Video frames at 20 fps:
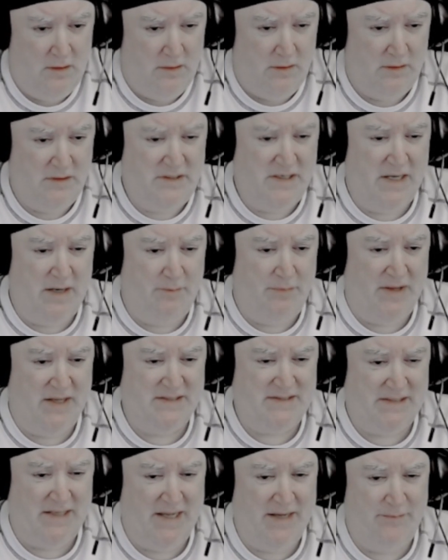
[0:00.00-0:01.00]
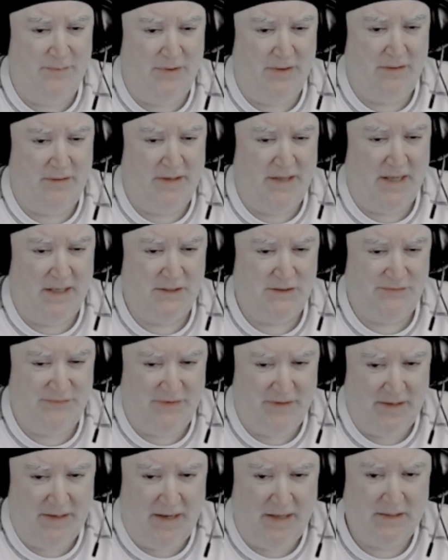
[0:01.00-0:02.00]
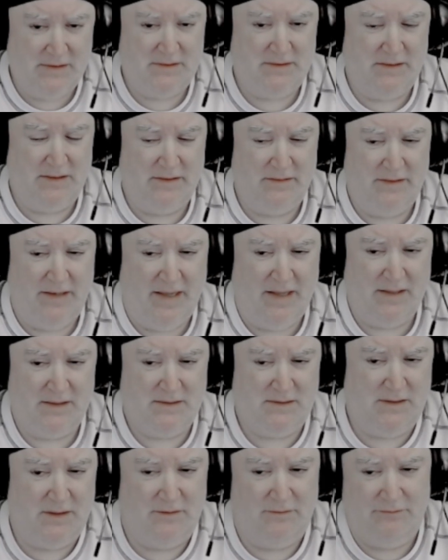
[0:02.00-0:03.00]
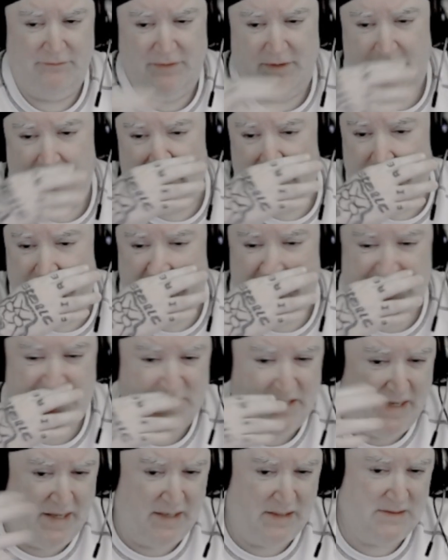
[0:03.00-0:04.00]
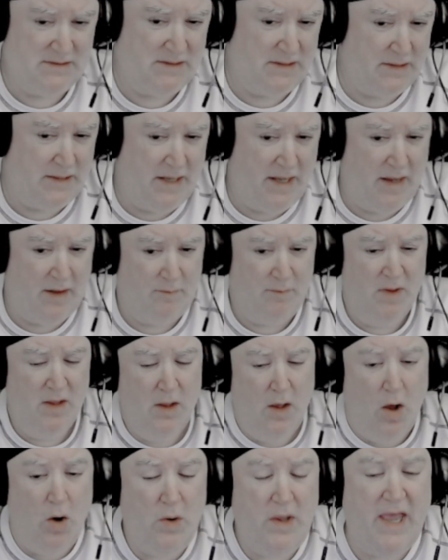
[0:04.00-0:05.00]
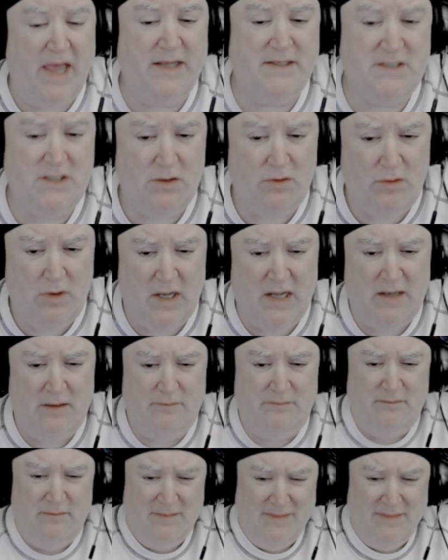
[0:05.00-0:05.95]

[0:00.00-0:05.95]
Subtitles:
Lieutenant Buzz Lightyear, yes, for that excellent video on this excellent game. Okay, so